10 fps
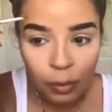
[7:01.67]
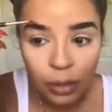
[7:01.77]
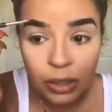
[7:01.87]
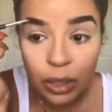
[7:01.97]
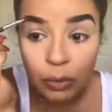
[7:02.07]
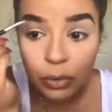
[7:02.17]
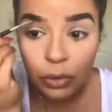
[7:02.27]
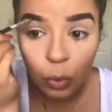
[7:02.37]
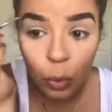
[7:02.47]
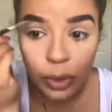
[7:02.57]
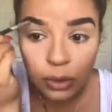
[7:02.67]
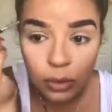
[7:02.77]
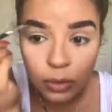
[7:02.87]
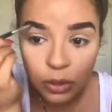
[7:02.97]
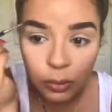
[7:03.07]
because I put way
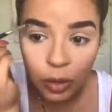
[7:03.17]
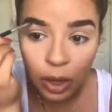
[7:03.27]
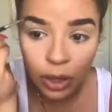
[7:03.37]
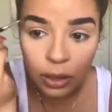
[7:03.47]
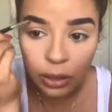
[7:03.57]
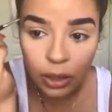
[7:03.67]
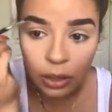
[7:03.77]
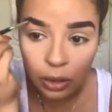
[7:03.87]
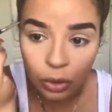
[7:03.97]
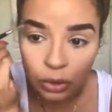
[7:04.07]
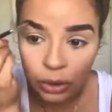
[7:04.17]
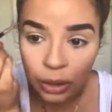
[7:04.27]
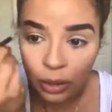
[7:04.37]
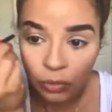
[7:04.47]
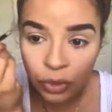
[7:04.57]
too much product and it looked
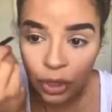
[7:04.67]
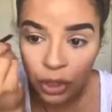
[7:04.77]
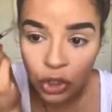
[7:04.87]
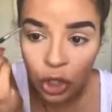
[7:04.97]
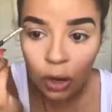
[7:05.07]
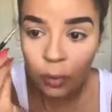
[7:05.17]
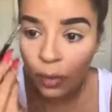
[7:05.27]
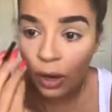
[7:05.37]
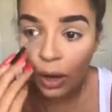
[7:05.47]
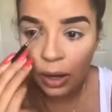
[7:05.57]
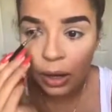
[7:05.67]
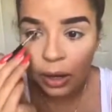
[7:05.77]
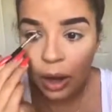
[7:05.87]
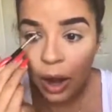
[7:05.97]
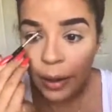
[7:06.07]
like freaking Sharpie, and
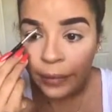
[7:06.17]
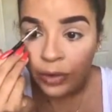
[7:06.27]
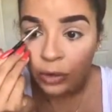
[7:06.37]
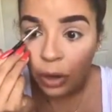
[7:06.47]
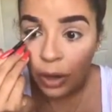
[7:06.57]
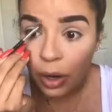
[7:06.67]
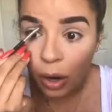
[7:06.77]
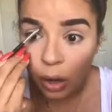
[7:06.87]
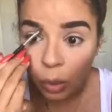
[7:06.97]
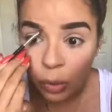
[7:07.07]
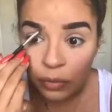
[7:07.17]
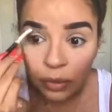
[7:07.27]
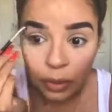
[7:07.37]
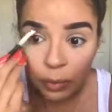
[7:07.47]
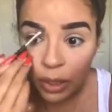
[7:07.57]
I started all the way
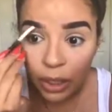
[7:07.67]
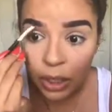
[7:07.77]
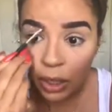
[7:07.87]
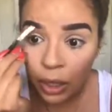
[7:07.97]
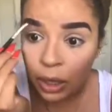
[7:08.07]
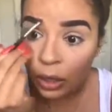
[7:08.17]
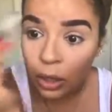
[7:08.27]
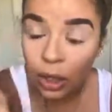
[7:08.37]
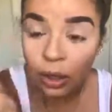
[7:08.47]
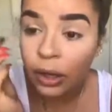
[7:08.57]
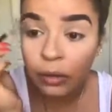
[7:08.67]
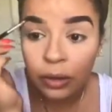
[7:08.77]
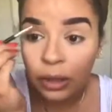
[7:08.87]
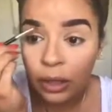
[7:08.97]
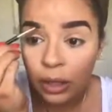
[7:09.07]
from the beginning and color
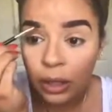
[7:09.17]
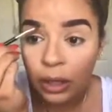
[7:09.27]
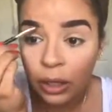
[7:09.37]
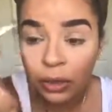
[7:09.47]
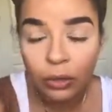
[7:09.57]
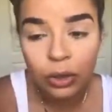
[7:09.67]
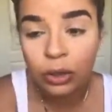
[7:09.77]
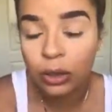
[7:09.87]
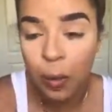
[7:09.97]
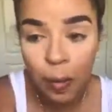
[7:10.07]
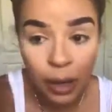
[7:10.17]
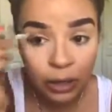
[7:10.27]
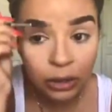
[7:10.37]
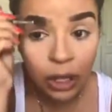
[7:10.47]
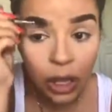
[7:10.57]
everything in, and it was just a
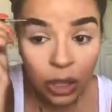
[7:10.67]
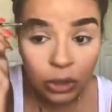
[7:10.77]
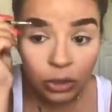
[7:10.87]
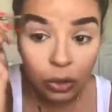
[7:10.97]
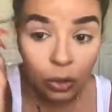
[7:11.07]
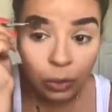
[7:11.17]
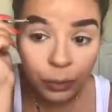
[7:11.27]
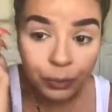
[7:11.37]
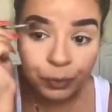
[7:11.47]
mess. So